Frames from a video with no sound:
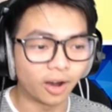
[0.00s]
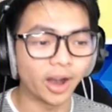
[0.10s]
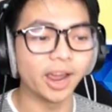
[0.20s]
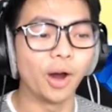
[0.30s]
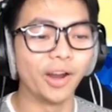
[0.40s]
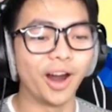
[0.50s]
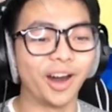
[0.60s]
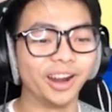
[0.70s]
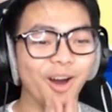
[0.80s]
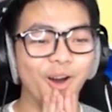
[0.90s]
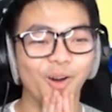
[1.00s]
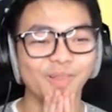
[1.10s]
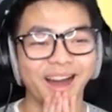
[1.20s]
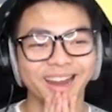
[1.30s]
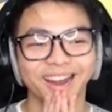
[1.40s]
Alright, hold on. Oh
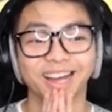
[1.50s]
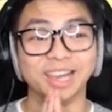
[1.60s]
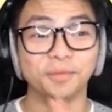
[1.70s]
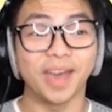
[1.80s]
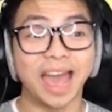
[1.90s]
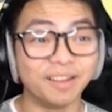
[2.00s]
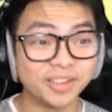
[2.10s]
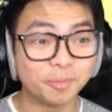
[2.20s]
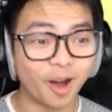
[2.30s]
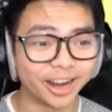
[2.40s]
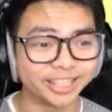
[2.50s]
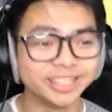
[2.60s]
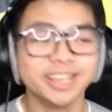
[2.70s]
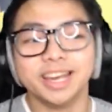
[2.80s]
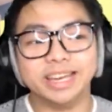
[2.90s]
my god, if
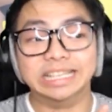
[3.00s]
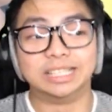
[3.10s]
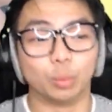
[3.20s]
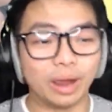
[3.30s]
everybody is